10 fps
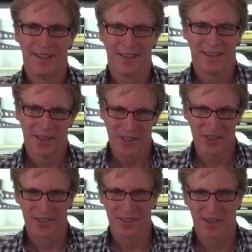Uh, that's
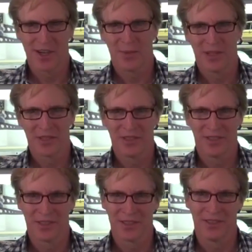because the carpeting
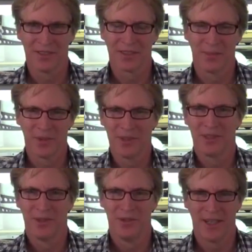still isn't completely
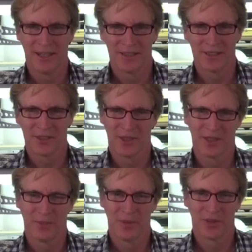glued down, so I
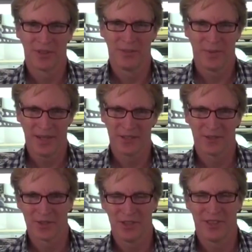can put the
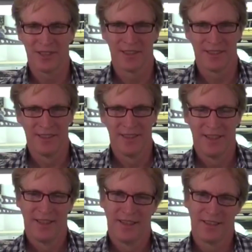passenger seat in, and
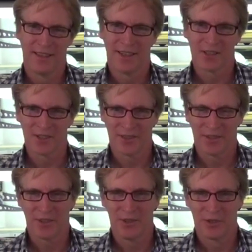then I also have
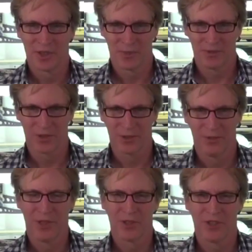to do something with the
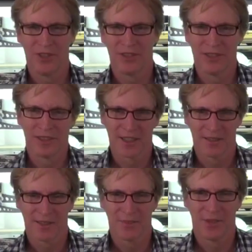rear seat, uh,
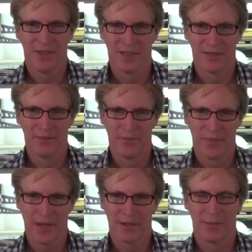cover up the uh,
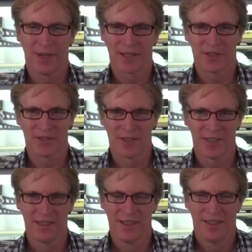battery boxes
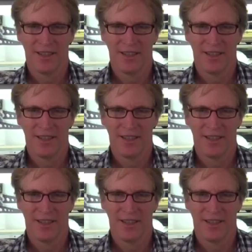there,